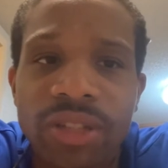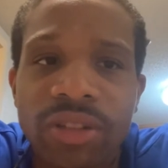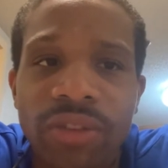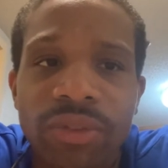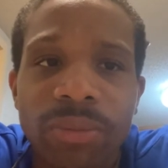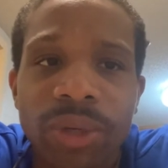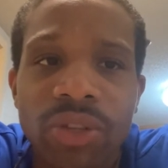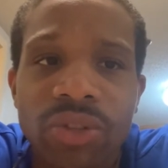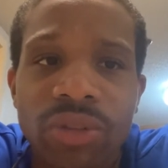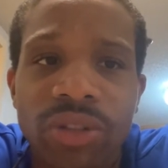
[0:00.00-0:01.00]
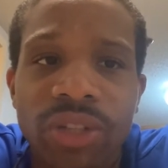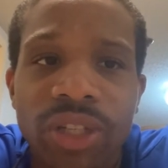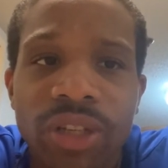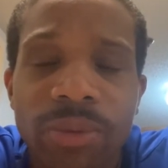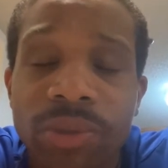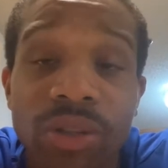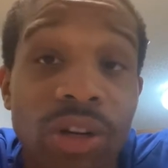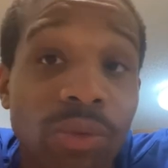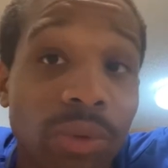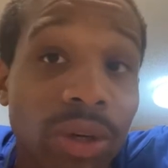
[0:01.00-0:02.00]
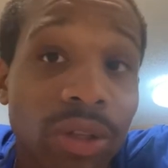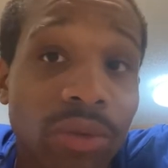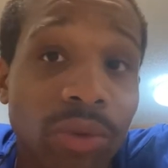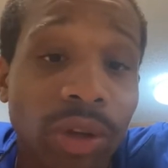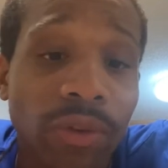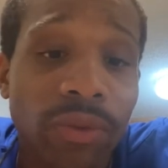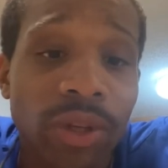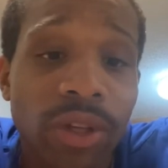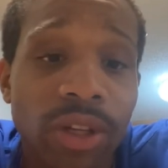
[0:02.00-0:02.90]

and different major internet companies are working with